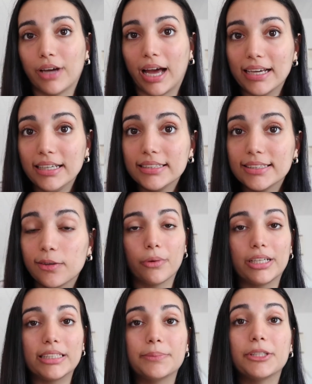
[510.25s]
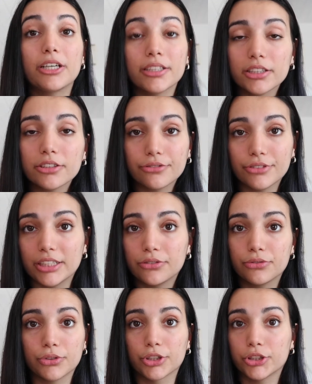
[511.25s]
fat when it's been underfed
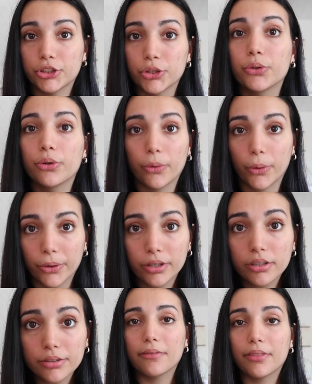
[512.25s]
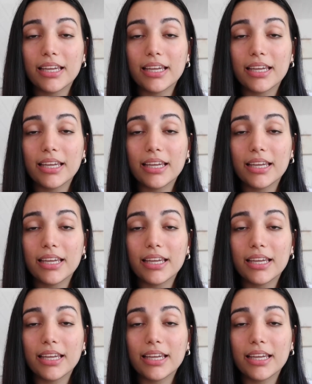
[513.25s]
for too long,